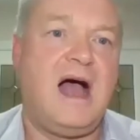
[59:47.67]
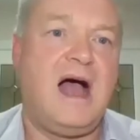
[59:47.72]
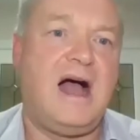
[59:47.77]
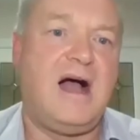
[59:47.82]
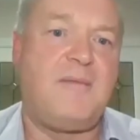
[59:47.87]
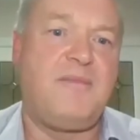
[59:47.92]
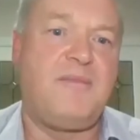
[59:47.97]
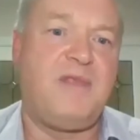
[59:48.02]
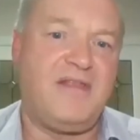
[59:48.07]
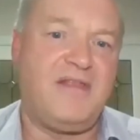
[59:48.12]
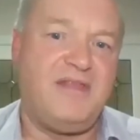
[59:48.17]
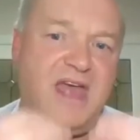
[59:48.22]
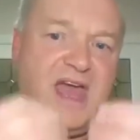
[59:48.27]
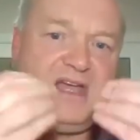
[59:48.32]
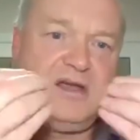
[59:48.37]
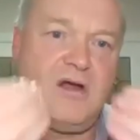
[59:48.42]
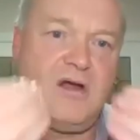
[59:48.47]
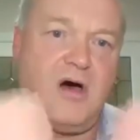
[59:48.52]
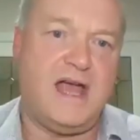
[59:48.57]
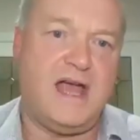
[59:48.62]
And
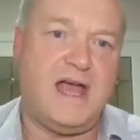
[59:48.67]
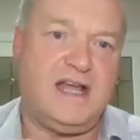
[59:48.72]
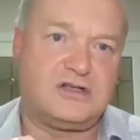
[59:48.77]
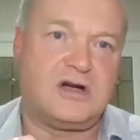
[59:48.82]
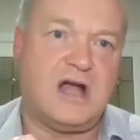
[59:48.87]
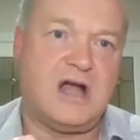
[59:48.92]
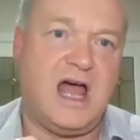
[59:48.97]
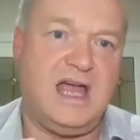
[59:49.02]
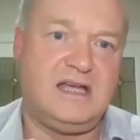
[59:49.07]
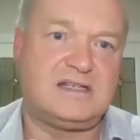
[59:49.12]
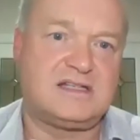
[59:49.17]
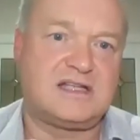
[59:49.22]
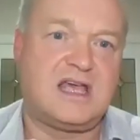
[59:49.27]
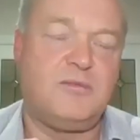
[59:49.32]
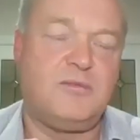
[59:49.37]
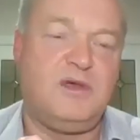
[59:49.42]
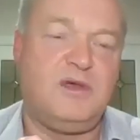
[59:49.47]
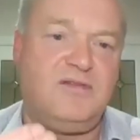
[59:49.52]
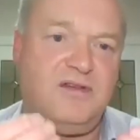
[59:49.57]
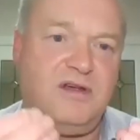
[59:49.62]
that nitrate
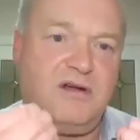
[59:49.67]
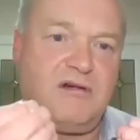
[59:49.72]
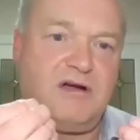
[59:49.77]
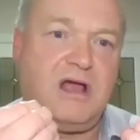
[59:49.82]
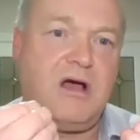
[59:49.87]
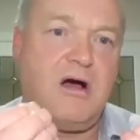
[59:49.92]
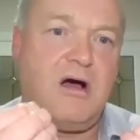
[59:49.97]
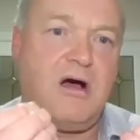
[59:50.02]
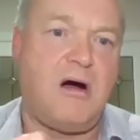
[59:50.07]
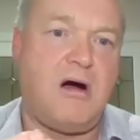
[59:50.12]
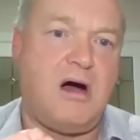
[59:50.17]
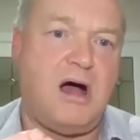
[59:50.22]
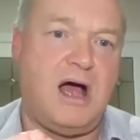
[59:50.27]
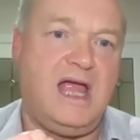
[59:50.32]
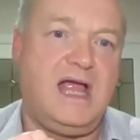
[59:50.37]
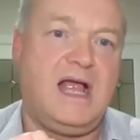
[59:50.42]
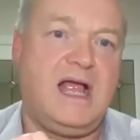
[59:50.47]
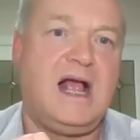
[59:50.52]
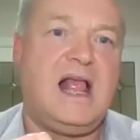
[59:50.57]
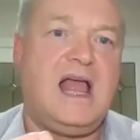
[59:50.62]
can be very
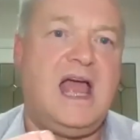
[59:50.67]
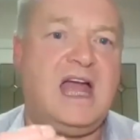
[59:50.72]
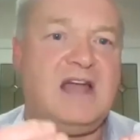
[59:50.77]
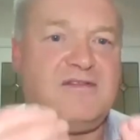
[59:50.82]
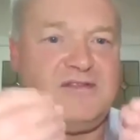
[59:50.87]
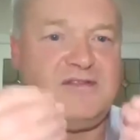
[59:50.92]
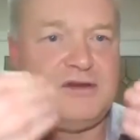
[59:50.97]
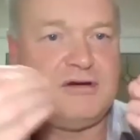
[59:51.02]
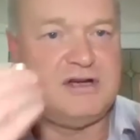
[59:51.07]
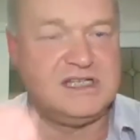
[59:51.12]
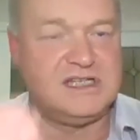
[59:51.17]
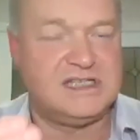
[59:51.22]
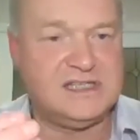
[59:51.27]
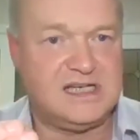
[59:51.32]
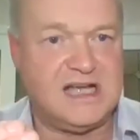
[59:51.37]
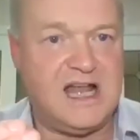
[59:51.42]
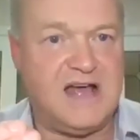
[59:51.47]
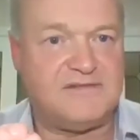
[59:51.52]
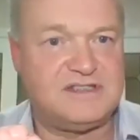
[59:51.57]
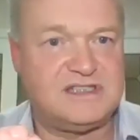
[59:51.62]
high. And if there
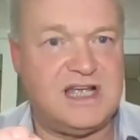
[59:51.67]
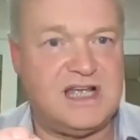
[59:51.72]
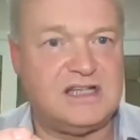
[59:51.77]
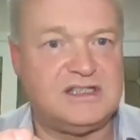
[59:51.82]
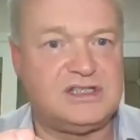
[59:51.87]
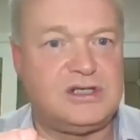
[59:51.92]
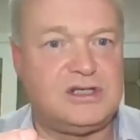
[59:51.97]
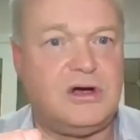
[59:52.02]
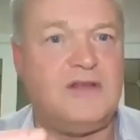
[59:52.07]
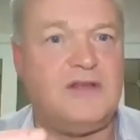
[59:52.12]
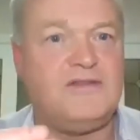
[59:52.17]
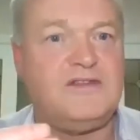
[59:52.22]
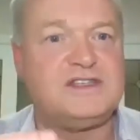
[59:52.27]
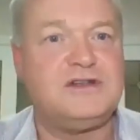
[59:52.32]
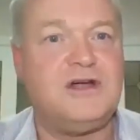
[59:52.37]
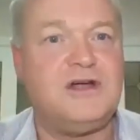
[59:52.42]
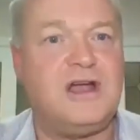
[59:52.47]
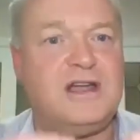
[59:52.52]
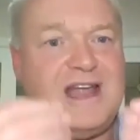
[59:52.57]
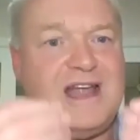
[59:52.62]
isn't enough sunshine,
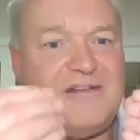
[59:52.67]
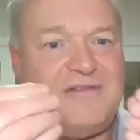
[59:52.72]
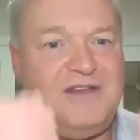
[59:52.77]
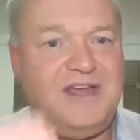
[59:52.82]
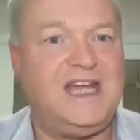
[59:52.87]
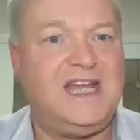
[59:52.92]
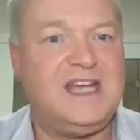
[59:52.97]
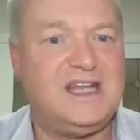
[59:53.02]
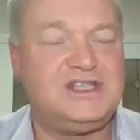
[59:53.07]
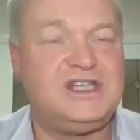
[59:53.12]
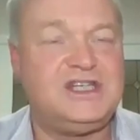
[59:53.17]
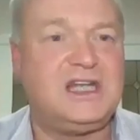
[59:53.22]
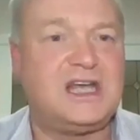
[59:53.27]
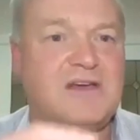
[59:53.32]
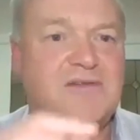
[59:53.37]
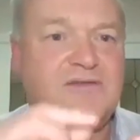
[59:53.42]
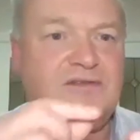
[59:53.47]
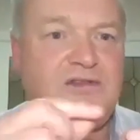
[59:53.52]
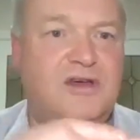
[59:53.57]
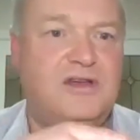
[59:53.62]
there's not enough energy
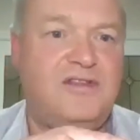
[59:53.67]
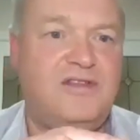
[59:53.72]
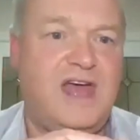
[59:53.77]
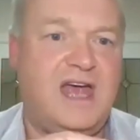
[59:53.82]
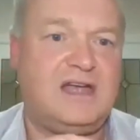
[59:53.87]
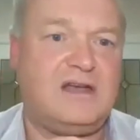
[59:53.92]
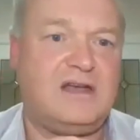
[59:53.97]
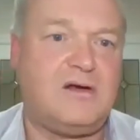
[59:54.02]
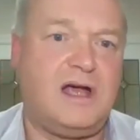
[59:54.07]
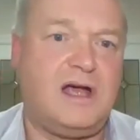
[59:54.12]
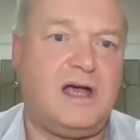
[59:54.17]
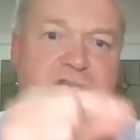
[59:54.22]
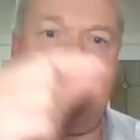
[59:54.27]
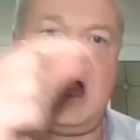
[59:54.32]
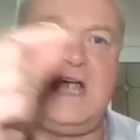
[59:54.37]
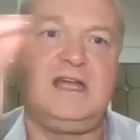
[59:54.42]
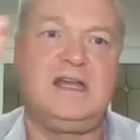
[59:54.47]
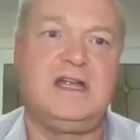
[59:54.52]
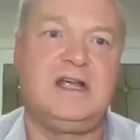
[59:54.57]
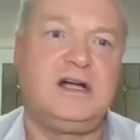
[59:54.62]
to convert that
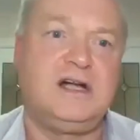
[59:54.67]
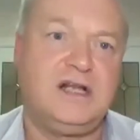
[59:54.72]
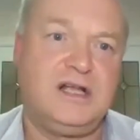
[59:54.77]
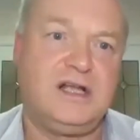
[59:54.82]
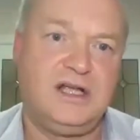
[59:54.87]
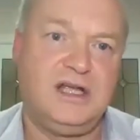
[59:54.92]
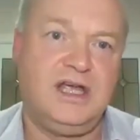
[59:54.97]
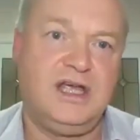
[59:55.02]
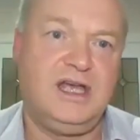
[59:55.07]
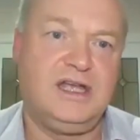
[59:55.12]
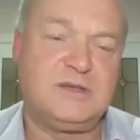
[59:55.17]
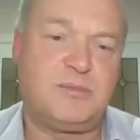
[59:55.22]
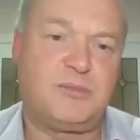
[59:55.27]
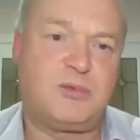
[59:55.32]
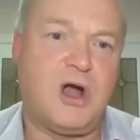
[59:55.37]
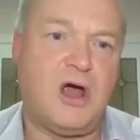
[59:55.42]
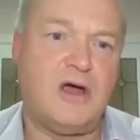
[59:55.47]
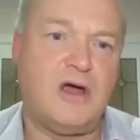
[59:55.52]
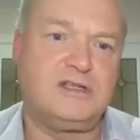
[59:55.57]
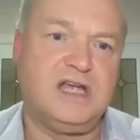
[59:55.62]
nitrate into
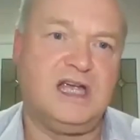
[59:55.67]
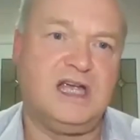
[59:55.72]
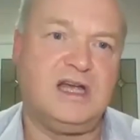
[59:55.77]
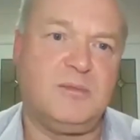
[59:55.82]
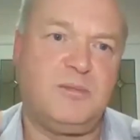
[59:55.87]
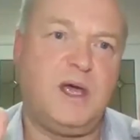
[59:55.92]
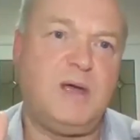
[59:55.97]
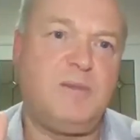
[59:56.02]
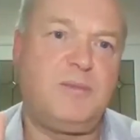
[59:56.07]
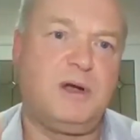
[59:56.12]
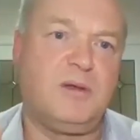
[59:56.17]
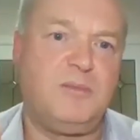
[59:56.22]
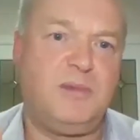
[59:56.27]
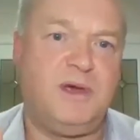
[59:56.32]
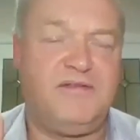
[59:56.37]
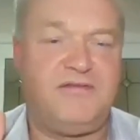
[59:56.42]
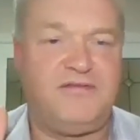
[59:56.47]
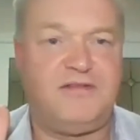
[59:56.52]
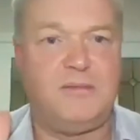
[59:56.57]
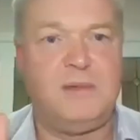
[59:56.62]
protein. And people would
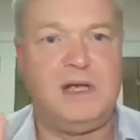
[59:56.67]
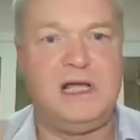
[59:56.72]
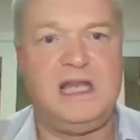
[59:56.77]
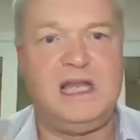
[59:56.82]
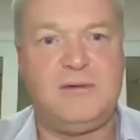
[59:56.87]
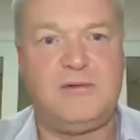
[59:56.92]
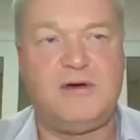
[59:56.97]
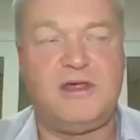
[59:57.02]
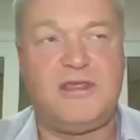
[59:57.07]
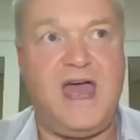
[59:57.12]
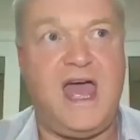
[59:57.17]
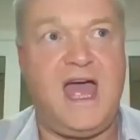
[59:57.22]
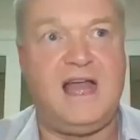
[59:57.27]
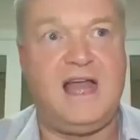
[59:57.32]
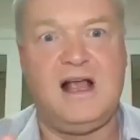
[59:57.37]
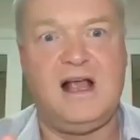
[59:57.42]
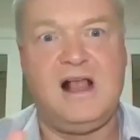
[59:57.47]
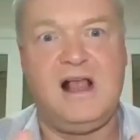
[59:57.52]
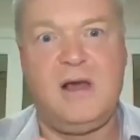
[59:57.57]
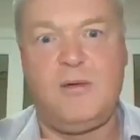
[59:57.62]
be familiar with
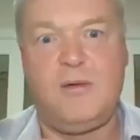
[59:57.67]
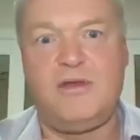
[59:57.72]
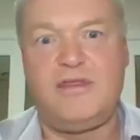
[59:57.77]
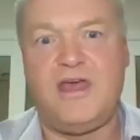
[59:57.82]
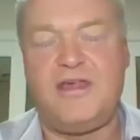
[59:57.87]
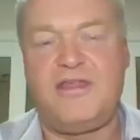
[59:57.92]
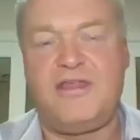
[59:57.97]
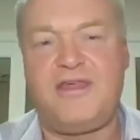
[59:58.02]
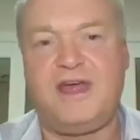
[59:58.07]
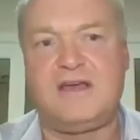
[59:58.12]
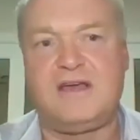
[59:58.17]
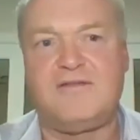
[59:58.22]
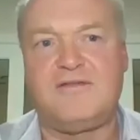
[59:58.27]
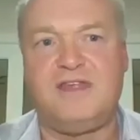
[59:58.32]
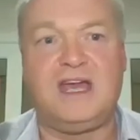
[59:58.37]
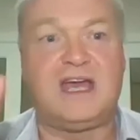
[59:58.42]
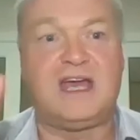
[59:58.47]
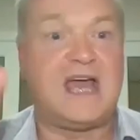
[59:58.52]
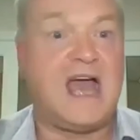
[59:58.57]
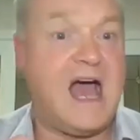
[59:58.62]
that when they think
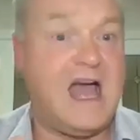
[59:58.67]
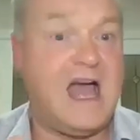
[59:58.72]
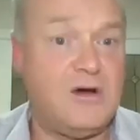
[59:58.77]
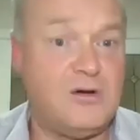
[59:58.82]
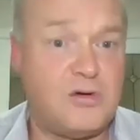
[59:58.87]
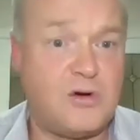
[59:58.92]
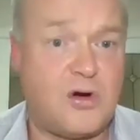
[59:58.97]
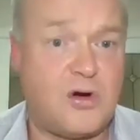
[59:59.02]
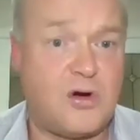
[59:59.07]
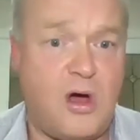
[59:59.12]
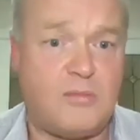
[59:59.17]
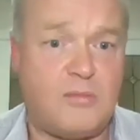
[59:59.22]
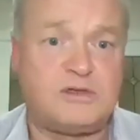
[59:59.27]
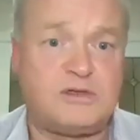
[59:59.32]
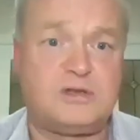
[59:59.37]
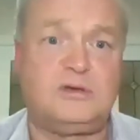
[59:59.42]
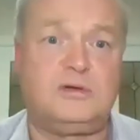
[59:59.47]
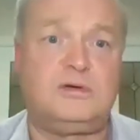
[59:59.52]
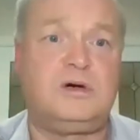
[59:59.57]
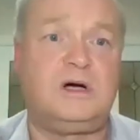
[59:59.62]
of their kale
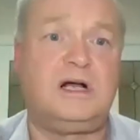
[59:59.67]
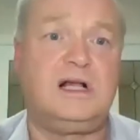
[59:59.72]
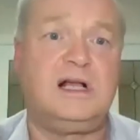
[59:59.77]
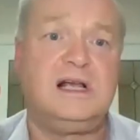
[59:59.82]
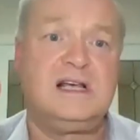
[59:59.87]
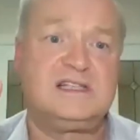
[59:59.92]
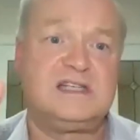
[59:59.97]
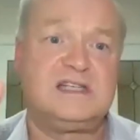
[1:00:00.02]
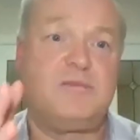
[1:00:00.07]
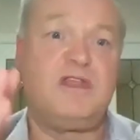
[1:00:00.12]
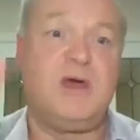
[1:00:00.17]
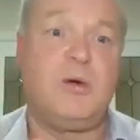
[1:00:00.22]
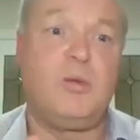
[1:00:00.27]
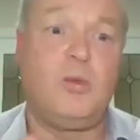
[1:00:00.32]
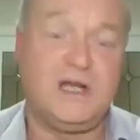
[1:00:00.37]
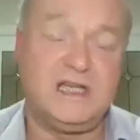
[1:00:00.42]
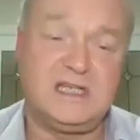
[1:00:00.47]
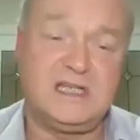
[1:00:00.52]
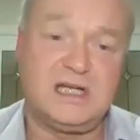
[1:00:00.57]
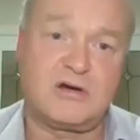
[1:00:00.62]
crops or some of their
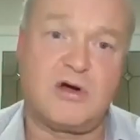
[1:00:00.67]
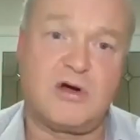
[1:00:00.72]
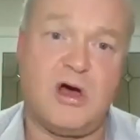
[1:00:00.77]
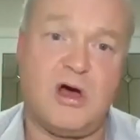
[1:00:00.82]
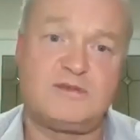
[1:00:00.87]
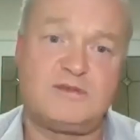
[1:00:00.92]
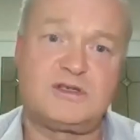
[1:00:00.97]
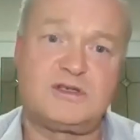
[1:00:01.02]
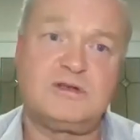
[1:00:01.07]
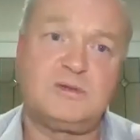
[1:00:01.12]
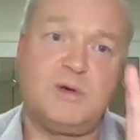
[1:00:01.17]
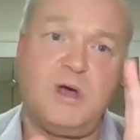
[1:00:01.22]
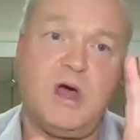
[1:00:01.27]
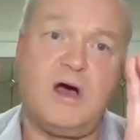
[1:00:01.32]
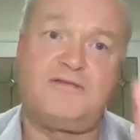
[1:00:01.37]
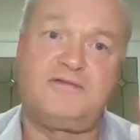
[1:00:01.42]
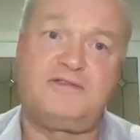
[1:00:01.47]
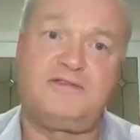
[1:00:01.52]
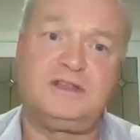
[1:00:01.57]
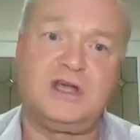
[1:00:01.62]
winter crops, because we
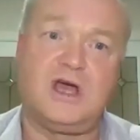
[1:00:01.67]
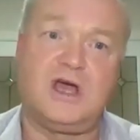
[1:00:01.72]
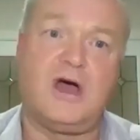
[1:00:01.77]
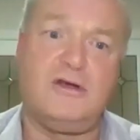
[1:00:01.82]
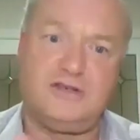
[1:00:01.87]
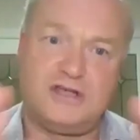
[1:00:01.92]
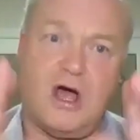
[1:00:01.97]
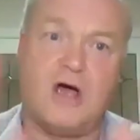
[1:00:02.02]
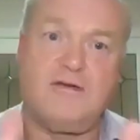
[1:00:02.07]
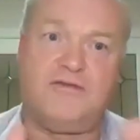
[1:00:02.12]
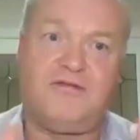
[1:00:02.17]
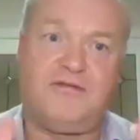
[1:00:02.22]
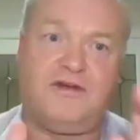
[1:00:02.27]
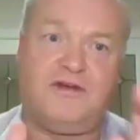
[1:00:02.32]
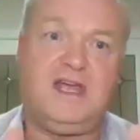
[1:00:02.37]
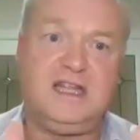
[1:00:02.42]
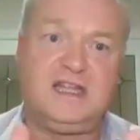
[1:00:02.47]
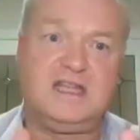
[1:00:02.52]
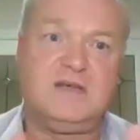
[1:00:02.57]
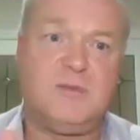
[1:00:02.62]
often go, don't
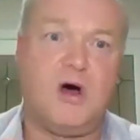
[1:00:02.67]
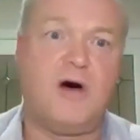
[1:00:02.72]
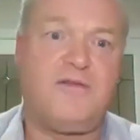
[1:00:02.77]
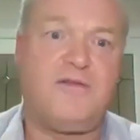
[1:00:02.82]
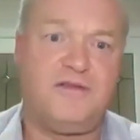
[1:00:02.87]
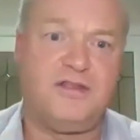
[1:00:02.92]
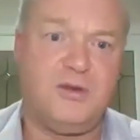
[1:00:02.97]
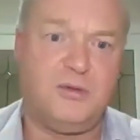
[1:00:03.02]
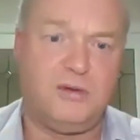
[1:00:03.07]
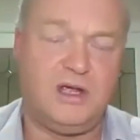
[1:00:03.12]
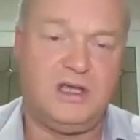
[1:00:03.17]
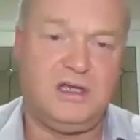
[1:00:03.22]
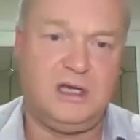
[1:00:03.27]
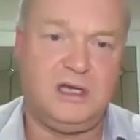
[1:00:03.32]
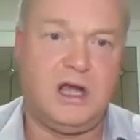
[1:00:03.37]
feed them off in the,